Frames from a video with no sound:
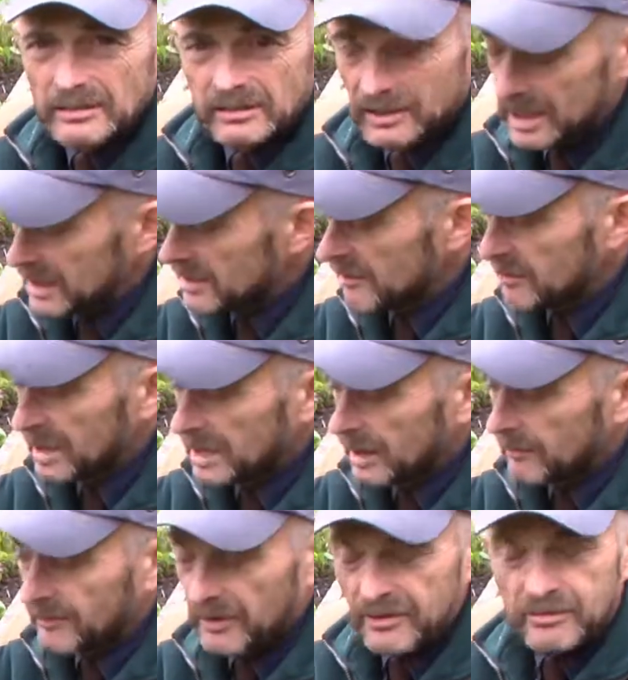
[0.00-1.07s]
These have been
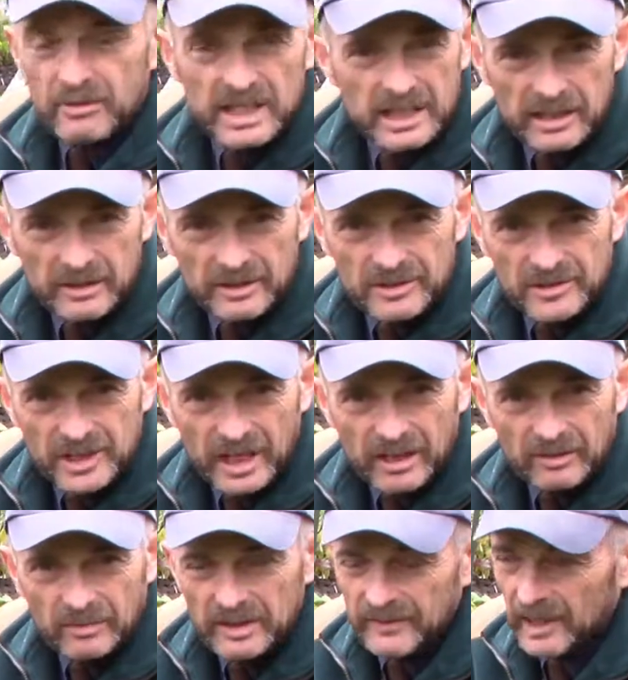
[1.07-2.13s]
up for three years
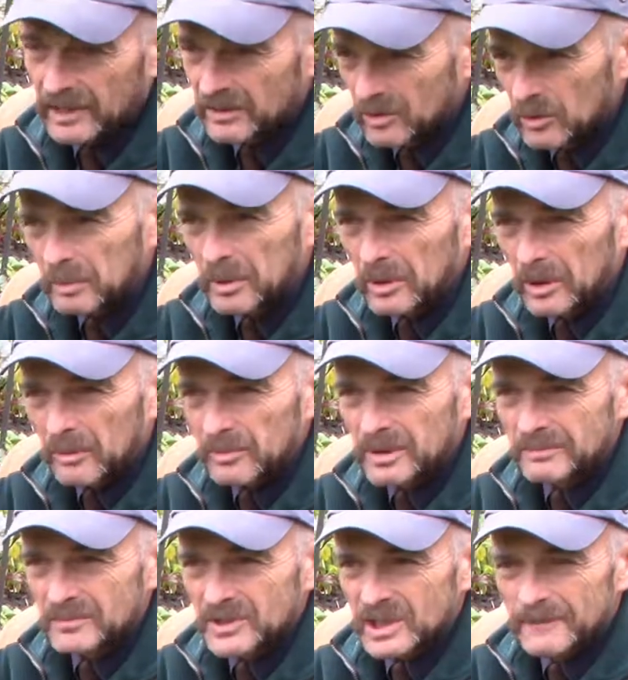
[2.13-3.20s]
now. We've had no
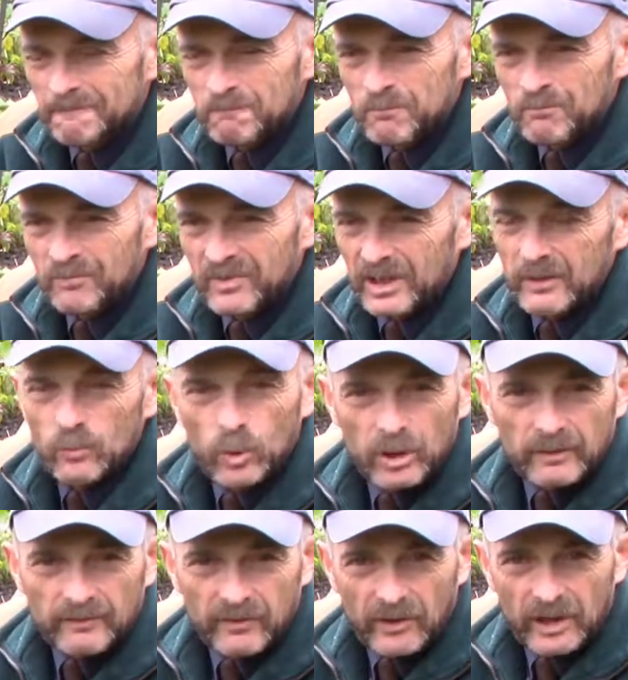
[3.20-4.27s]
problems. They
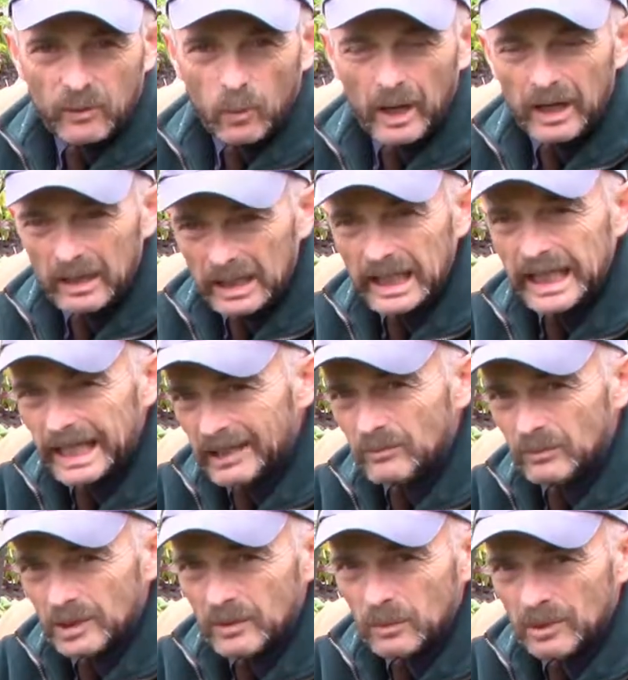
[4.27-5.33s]
work very well,
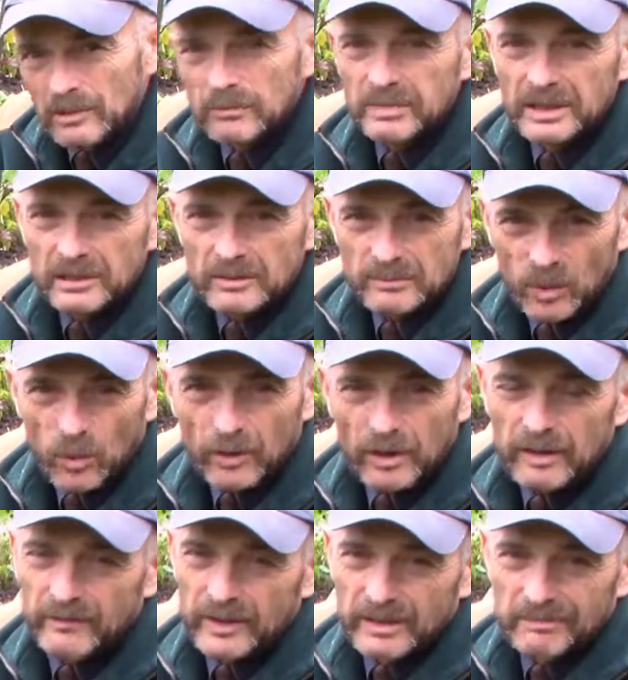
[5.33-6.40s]
and we will build more
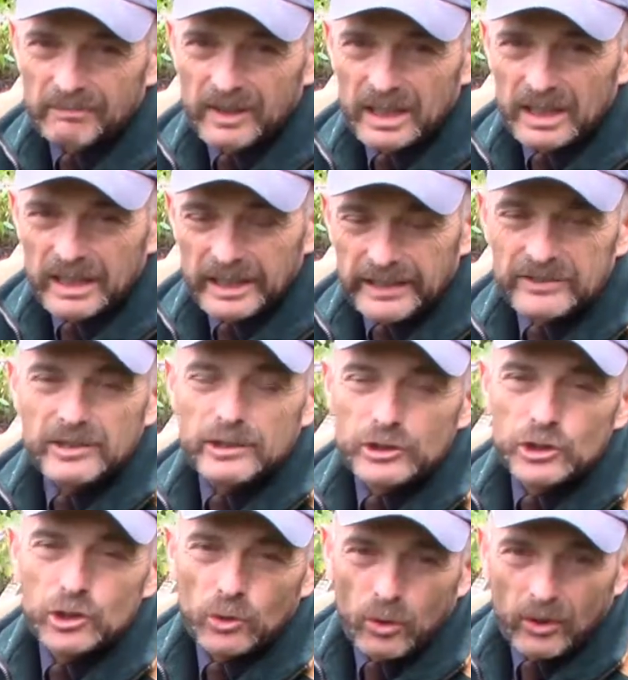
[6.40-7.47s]
of them. It's a
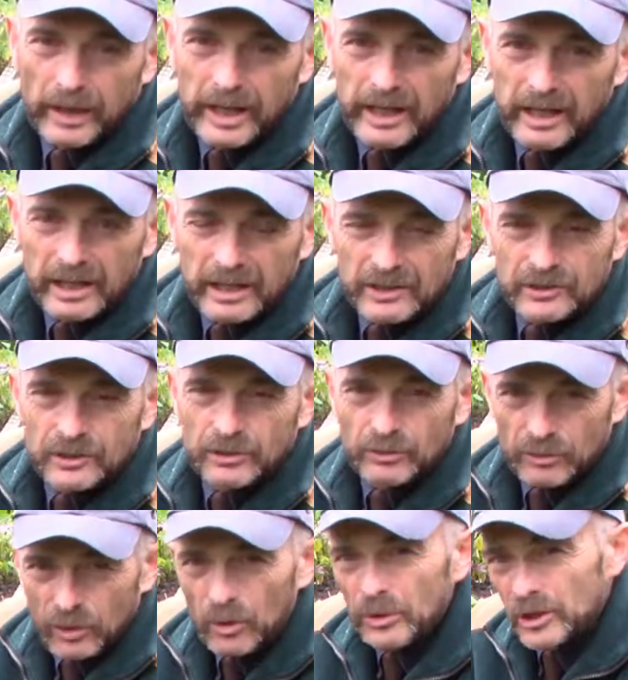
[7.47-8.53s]
joy to
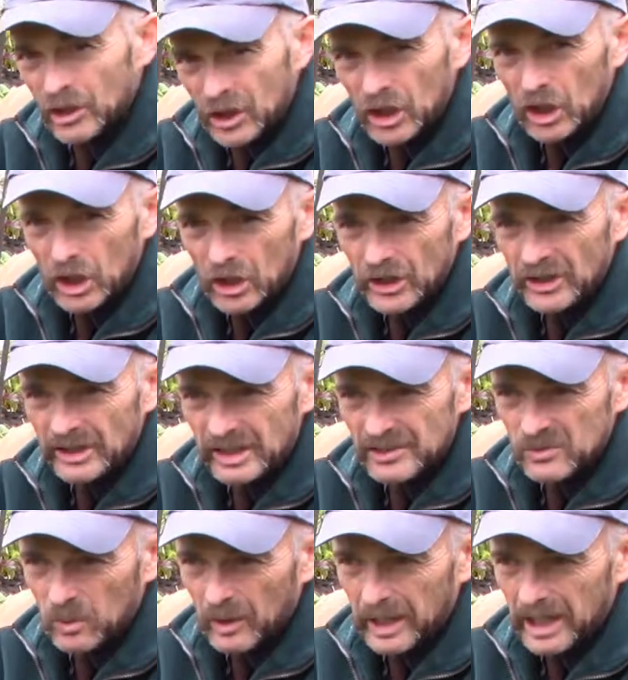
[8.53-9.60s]
grow your garden
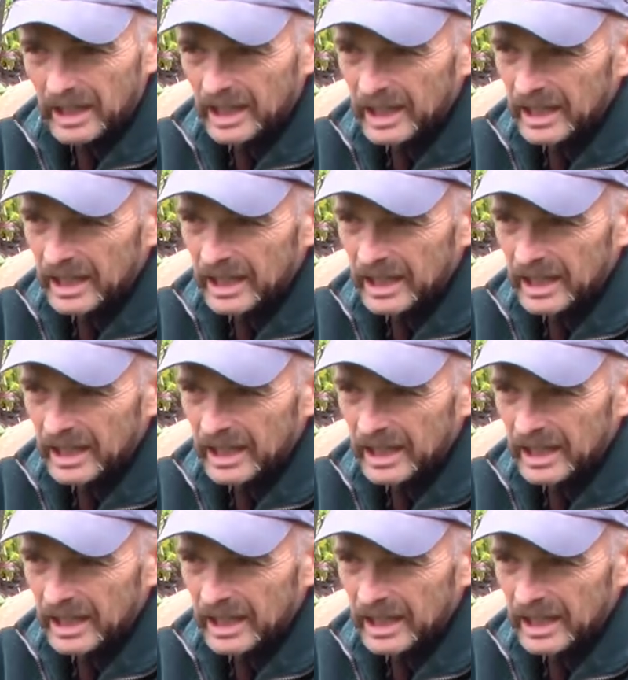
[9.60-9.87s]
this way.